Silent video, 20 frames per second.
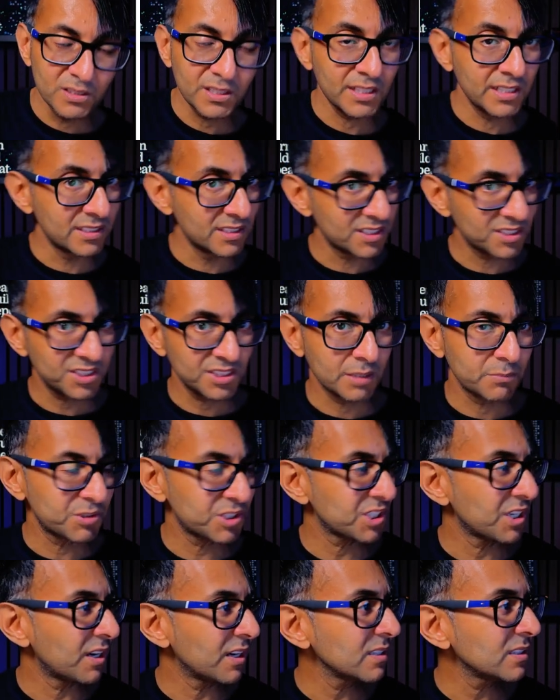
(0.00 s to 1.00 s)
and the
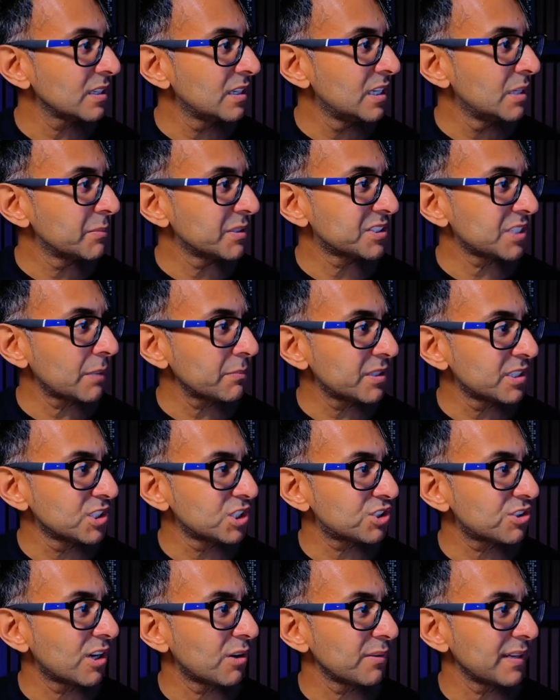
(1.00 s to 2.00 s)
subchild because I'm
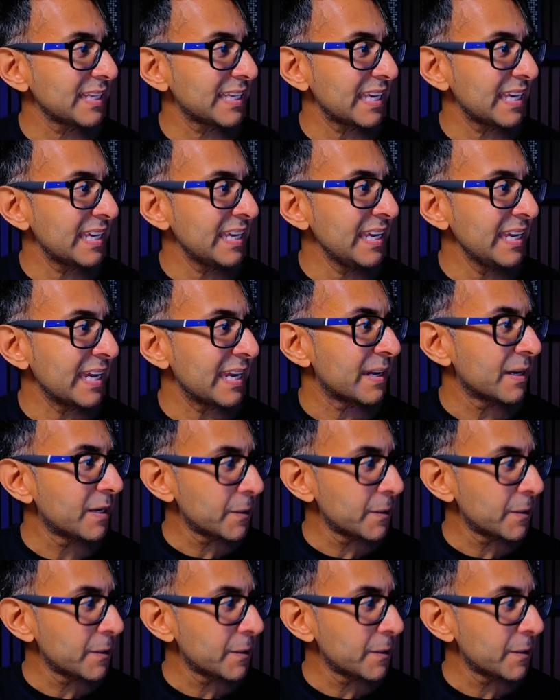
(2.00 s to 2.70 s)
controlling it here.